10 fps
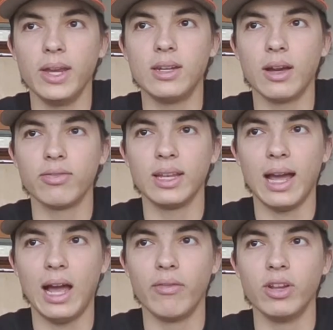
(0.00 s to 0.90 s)
They definitely
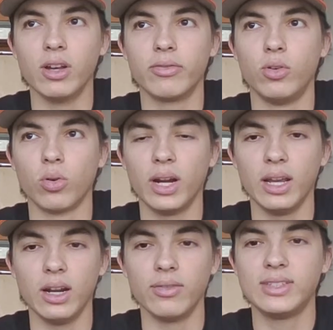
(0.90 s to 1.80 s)
have enough
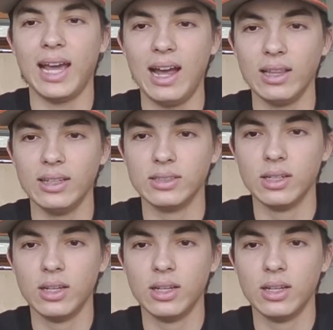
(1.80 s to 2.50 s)
grit, enough talent